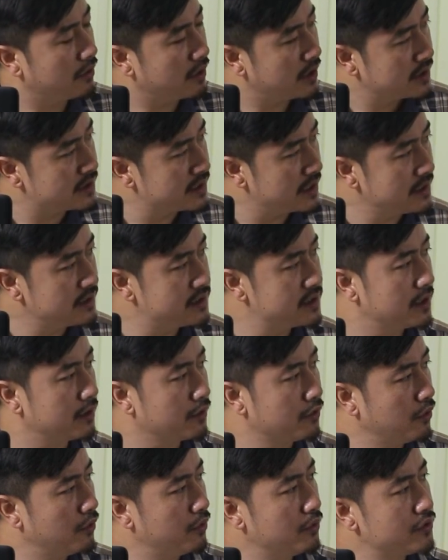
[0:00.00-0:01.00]
essential
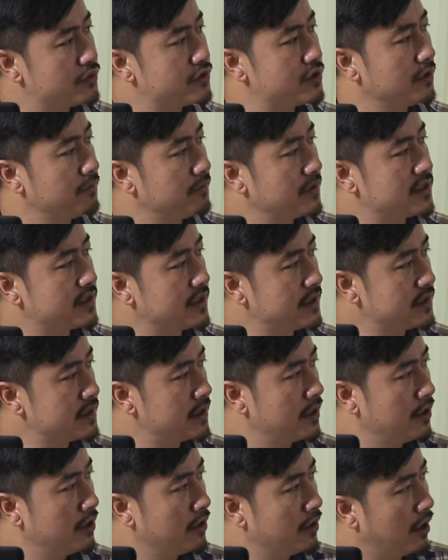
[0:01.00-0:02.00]
goods,
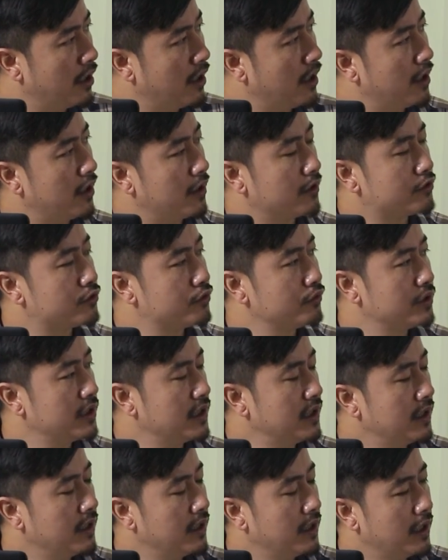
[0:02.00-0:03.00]
services
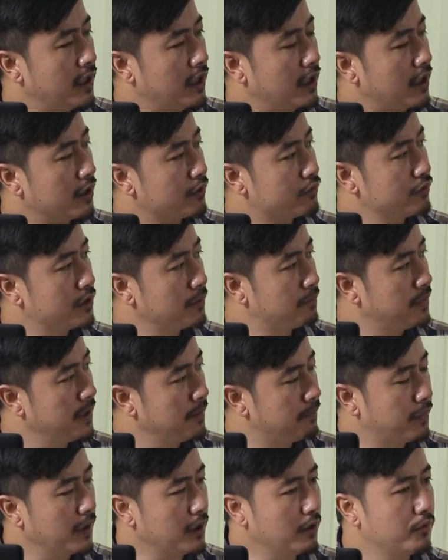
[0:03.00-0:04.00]
to the
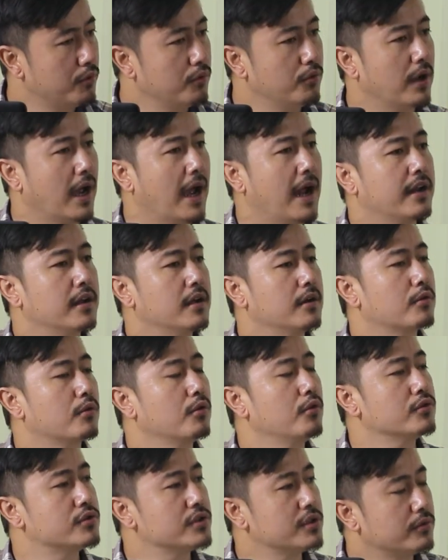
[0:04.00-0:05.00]
people who had a
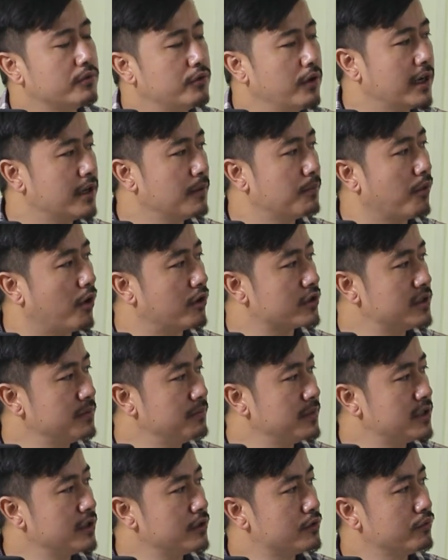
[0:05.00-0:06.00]

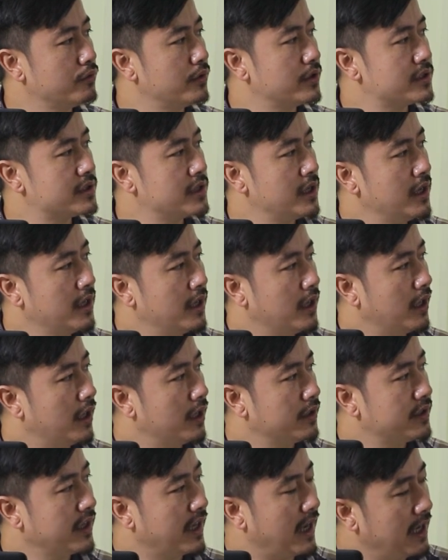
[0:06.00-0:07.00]
proximity towards
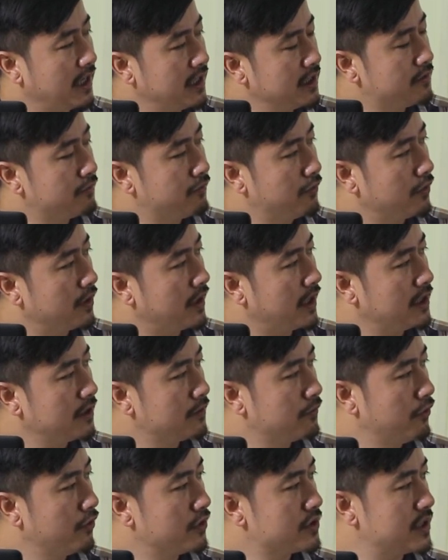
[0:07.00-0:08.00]
the
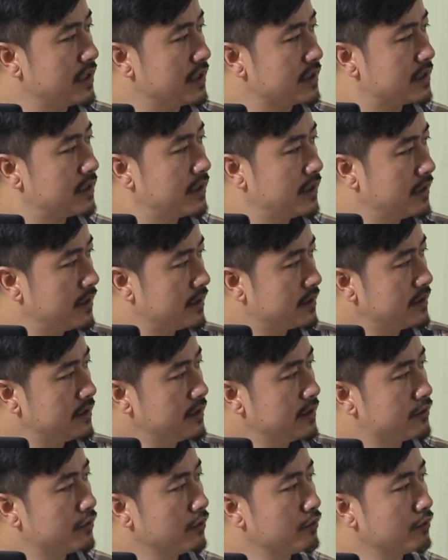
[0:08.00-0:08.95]
elite forces, isn't it?